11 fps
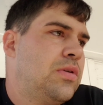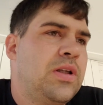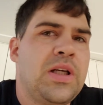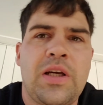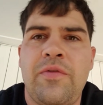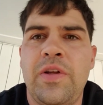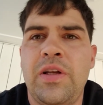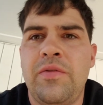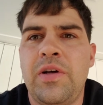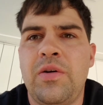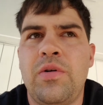Heck, if any
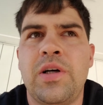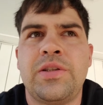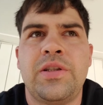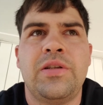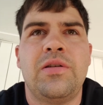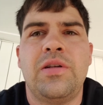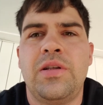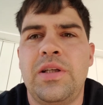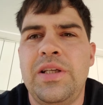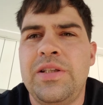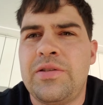of y'all watching are in the
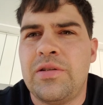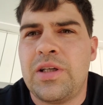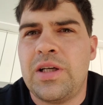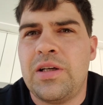Eastern